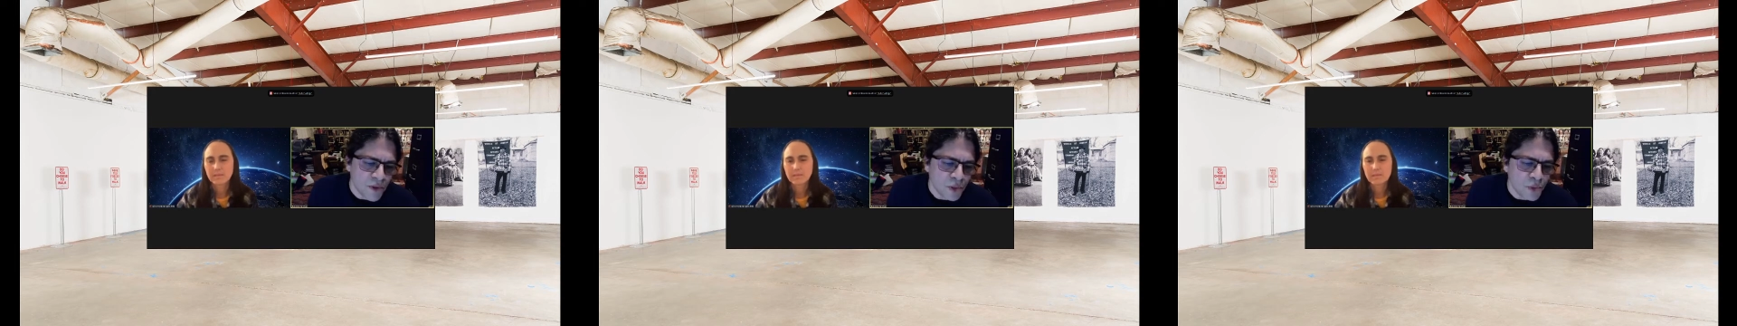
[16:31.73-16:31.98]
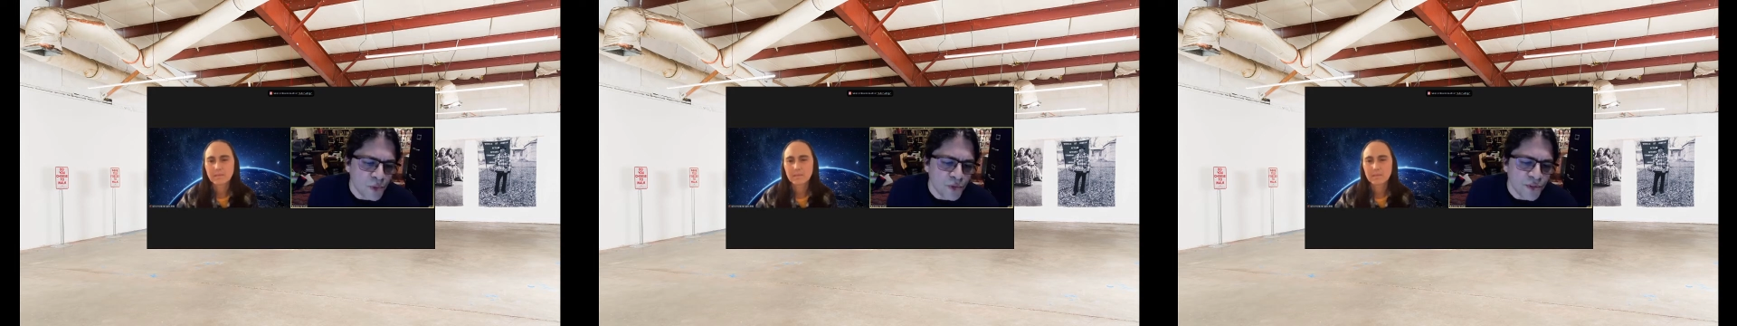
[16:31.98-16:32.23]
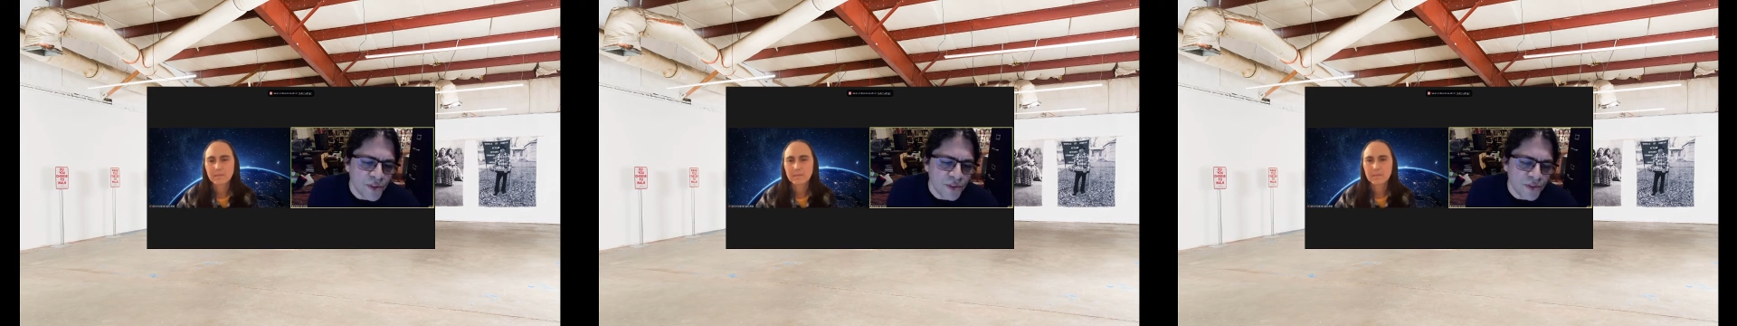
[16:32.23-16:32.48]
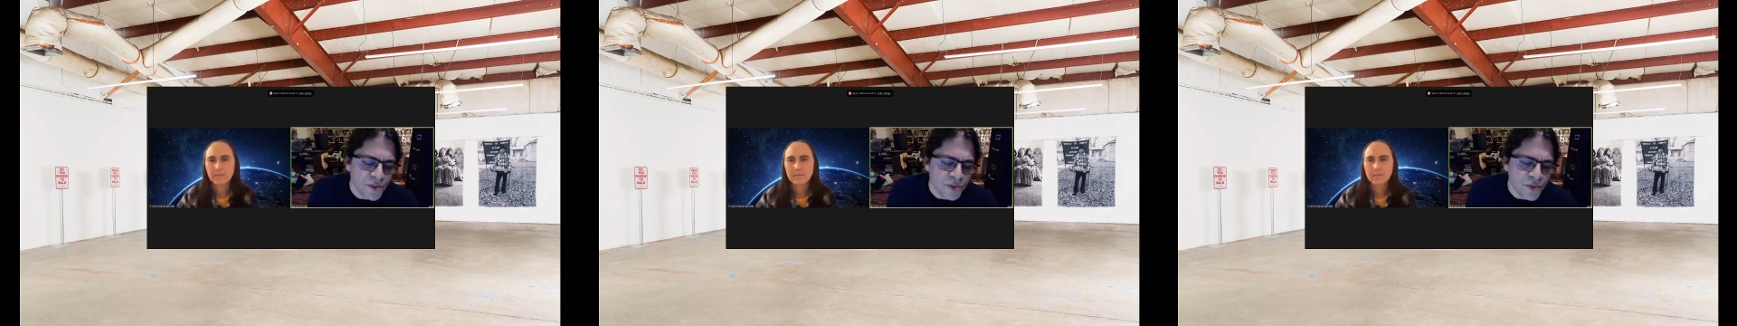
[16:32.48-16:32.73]
through
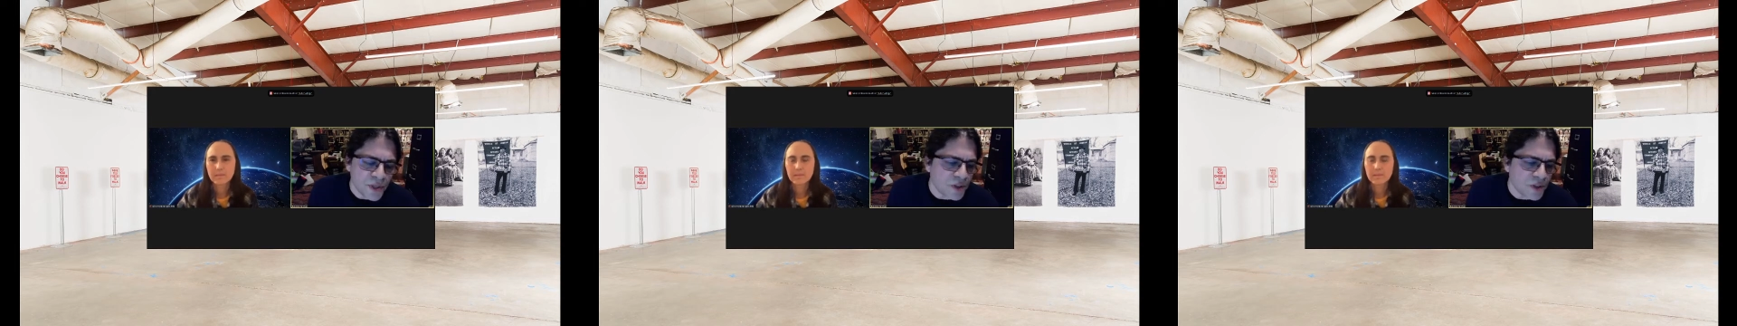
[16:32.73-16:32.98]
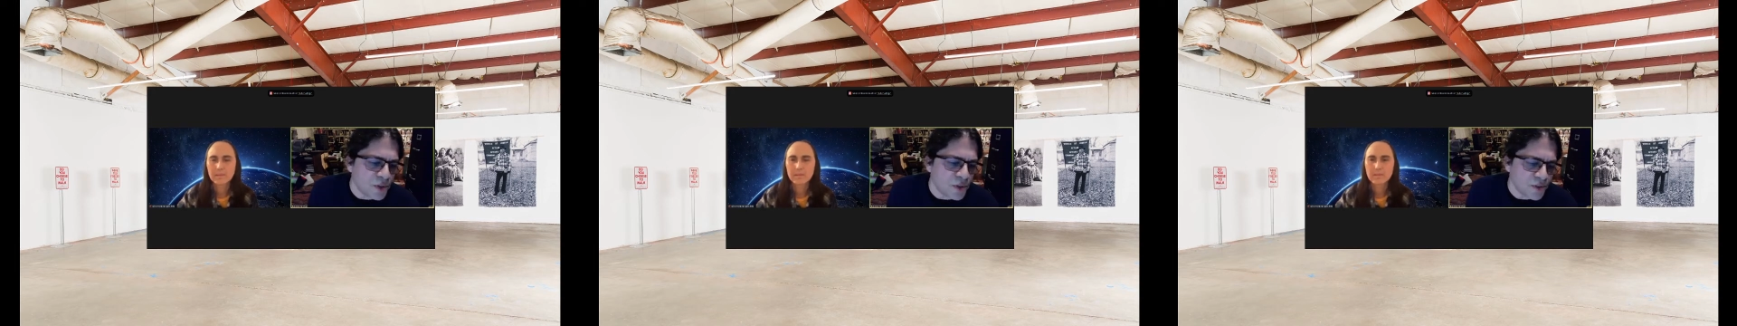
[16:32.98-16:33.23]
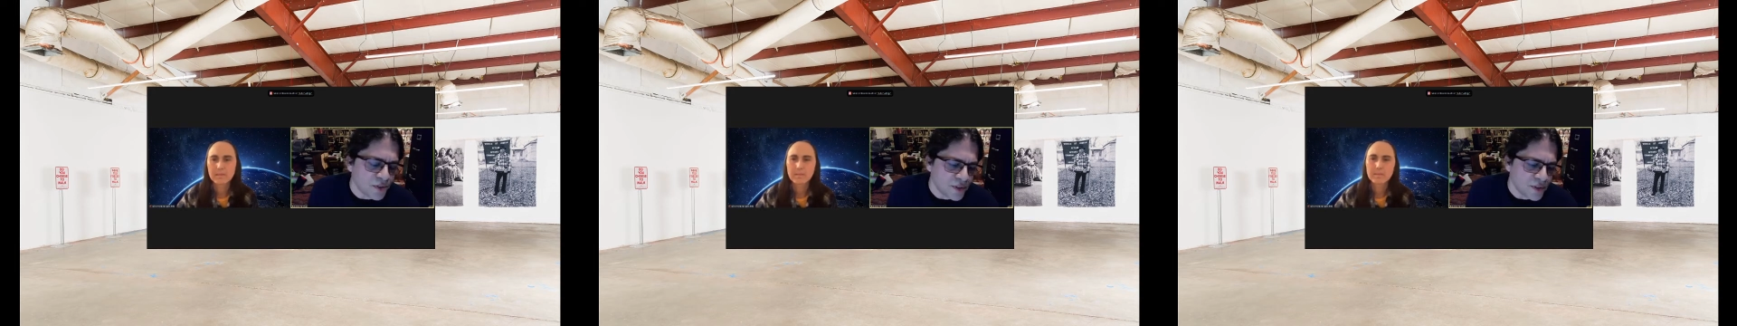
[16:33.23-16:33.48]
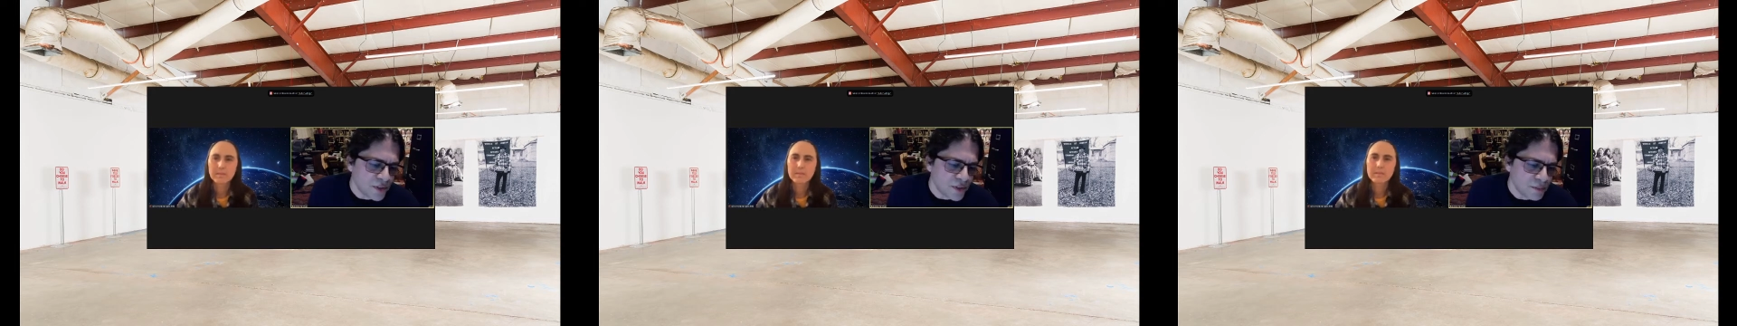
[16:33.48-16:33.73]
seasons read close
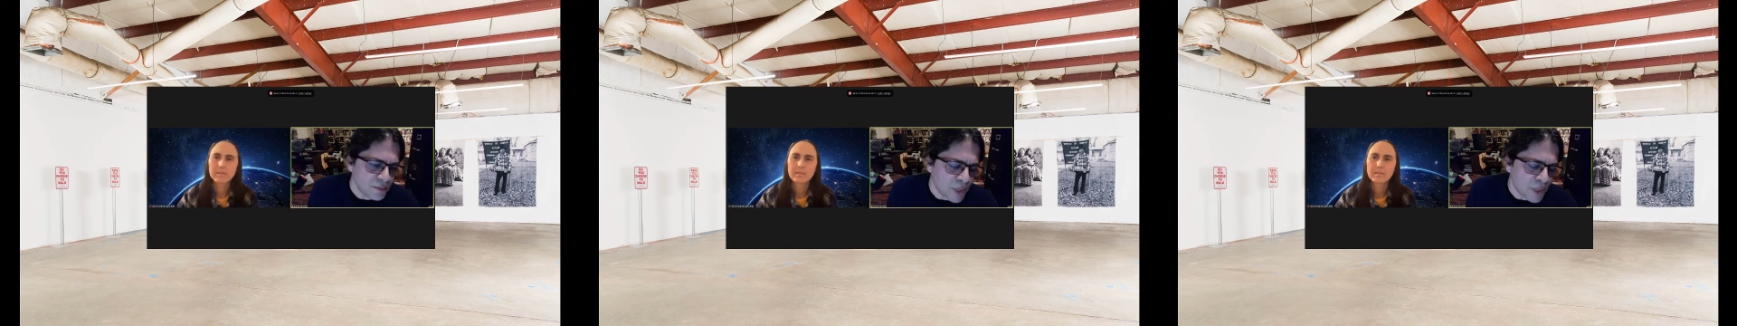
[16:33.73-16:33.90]
by